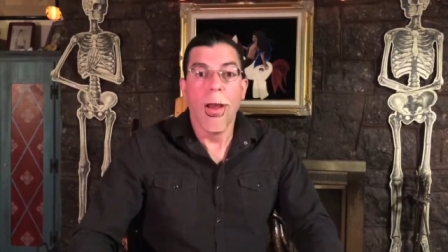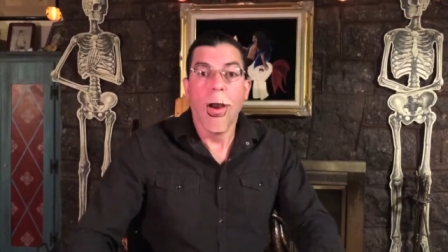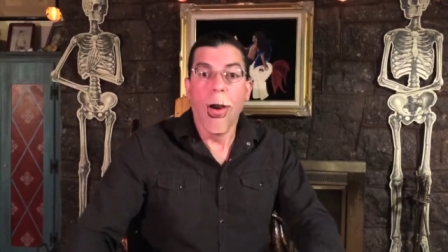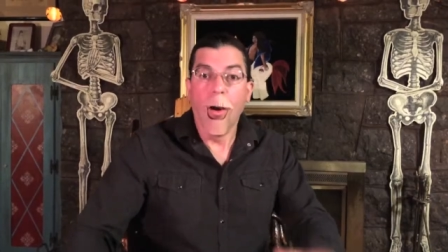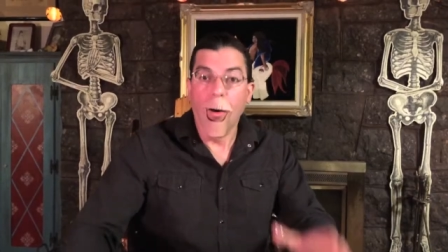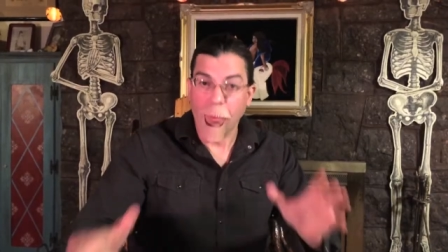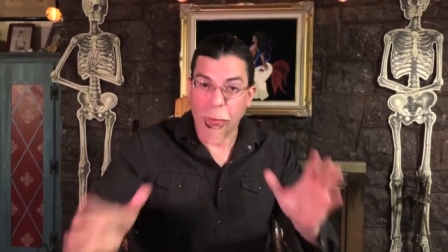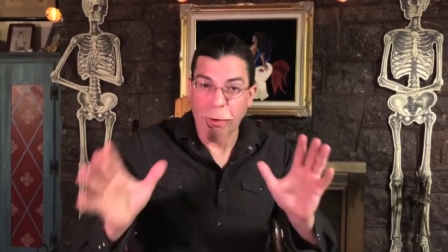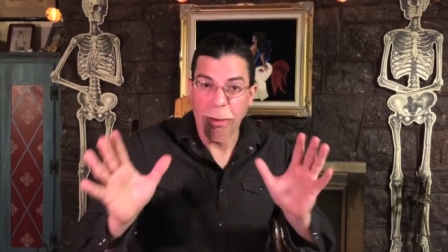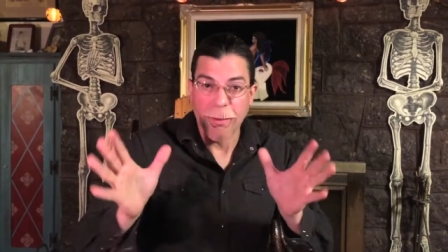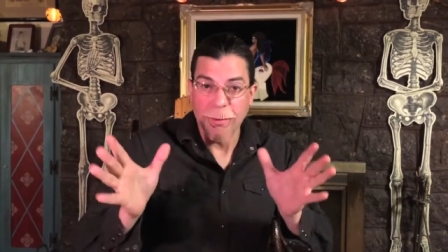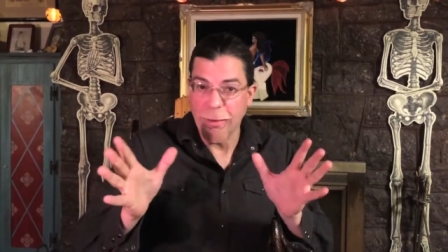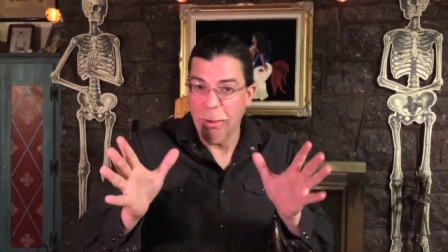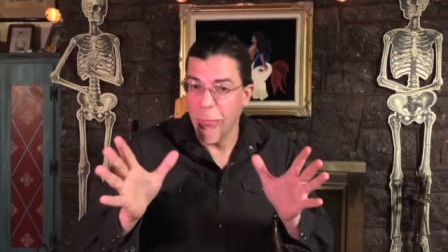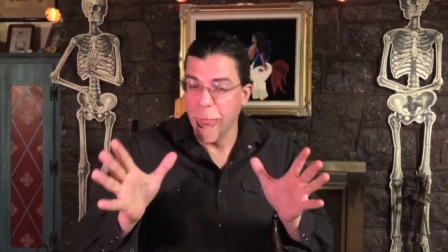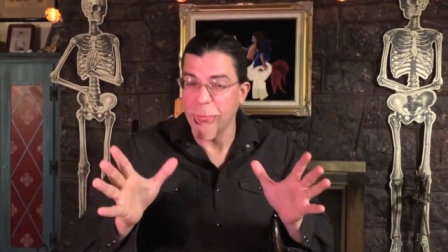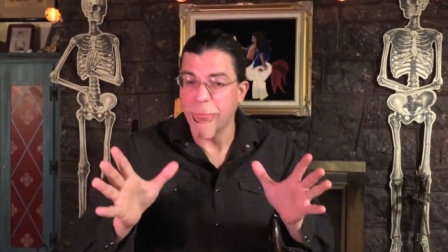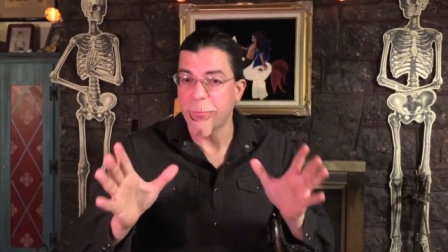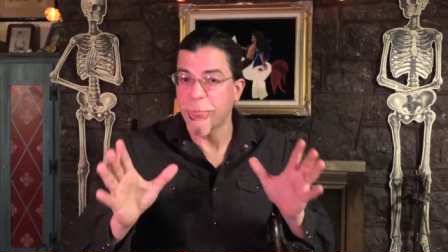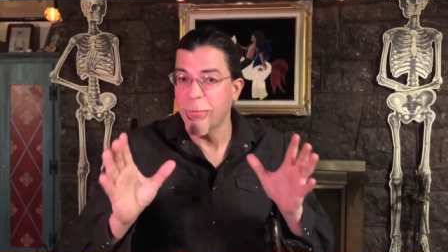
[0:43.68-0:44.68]
Okay, now
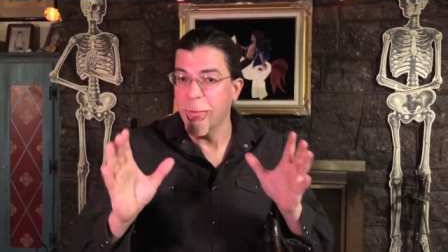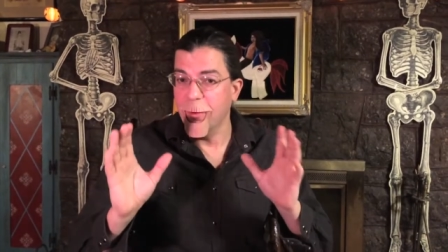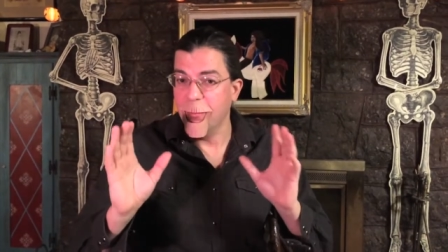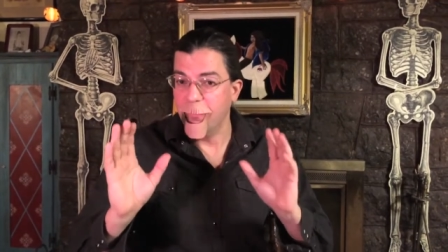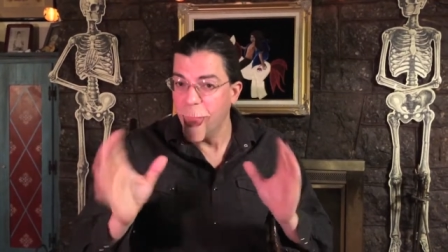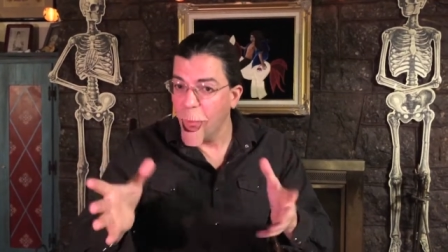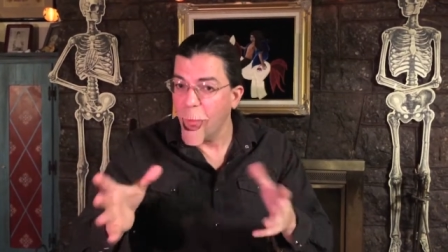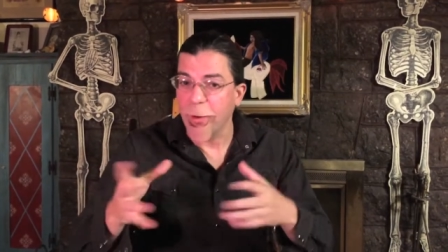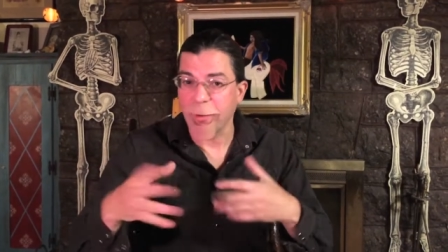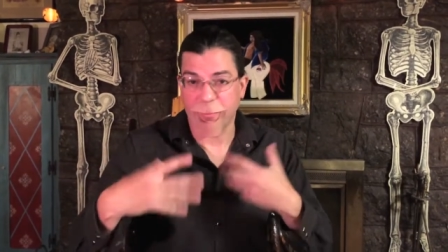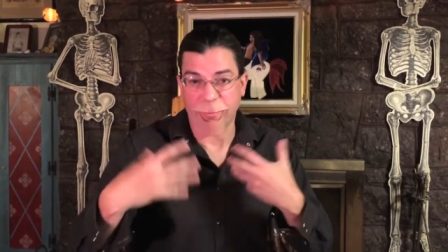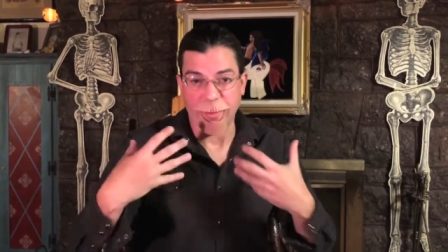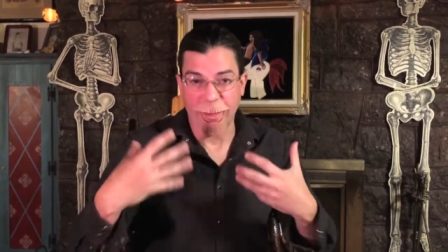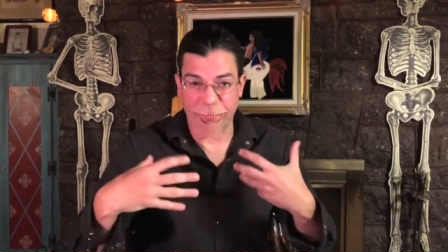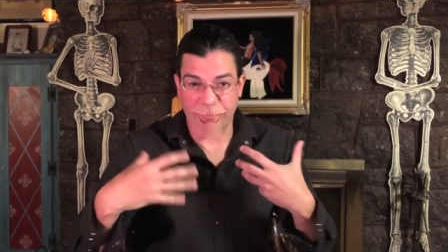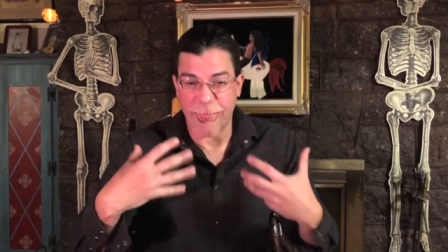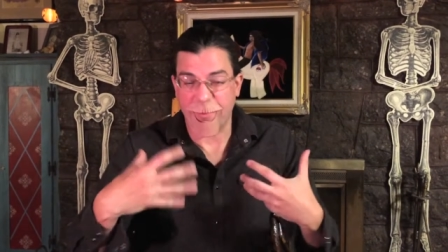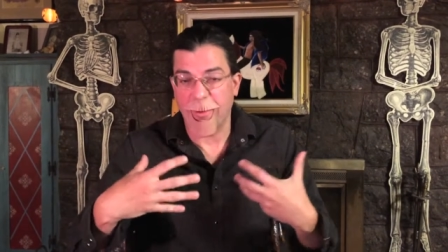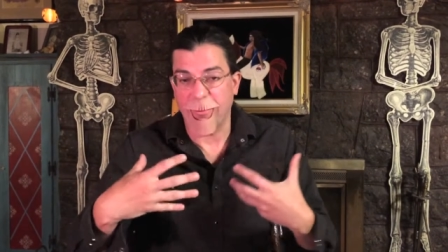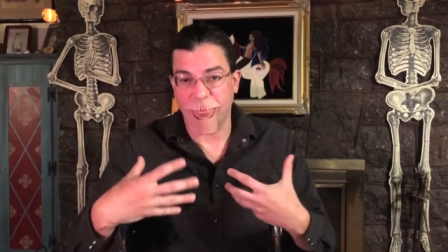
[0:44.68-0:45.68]
it's the voice
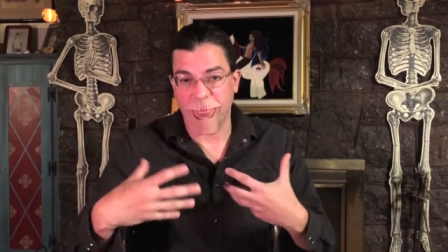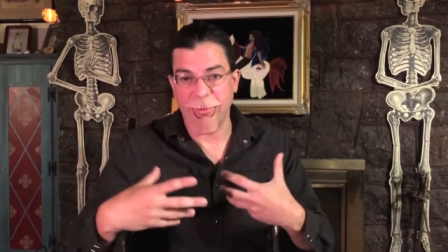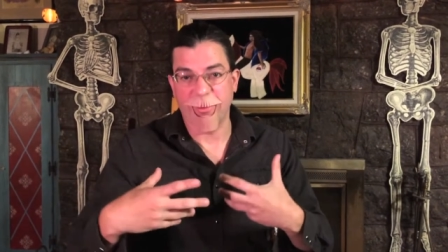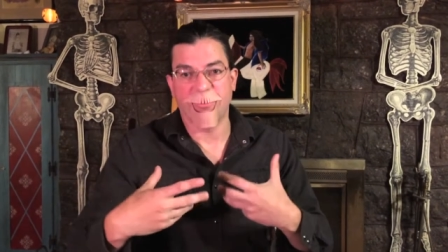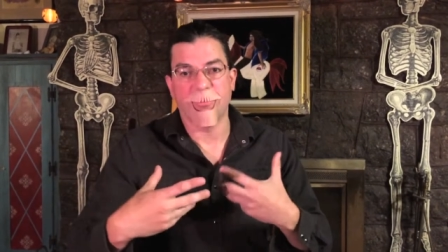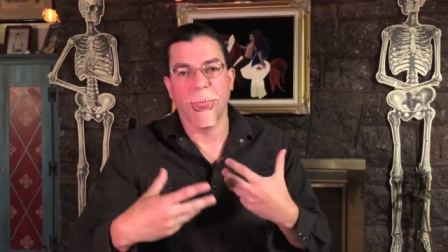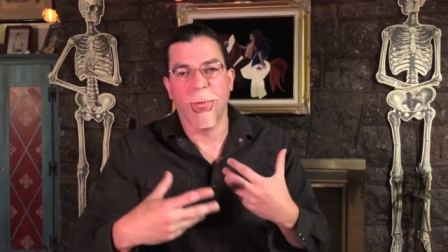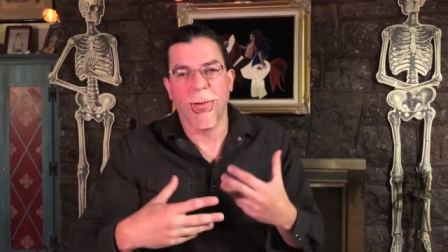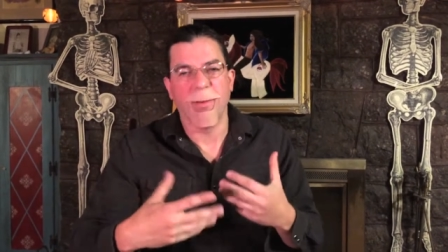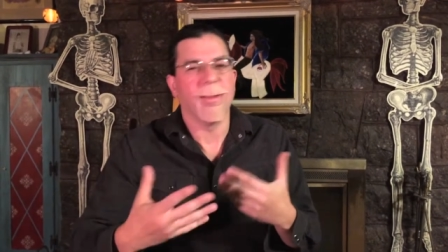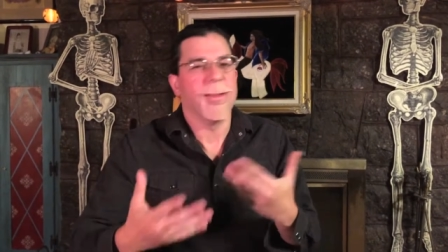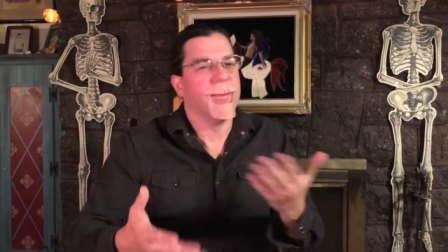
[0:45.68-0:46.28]
that sells this one.